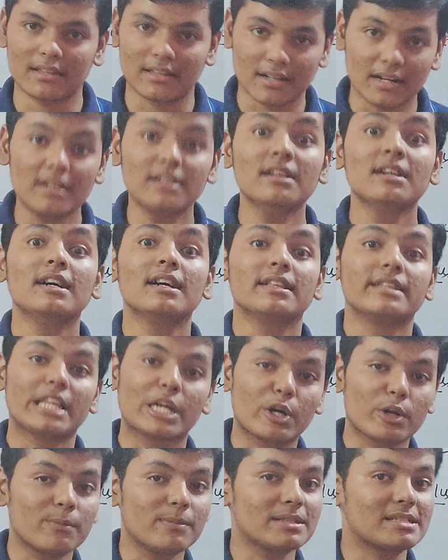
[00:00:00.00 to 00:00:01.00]
Third,
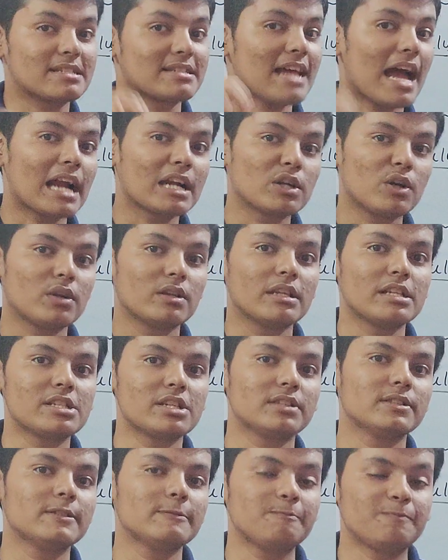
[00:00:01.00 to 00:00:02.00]
they could be stacked on
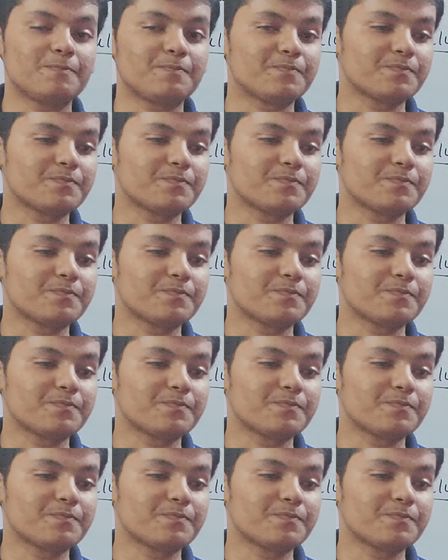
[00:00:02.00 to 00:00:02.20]
each other.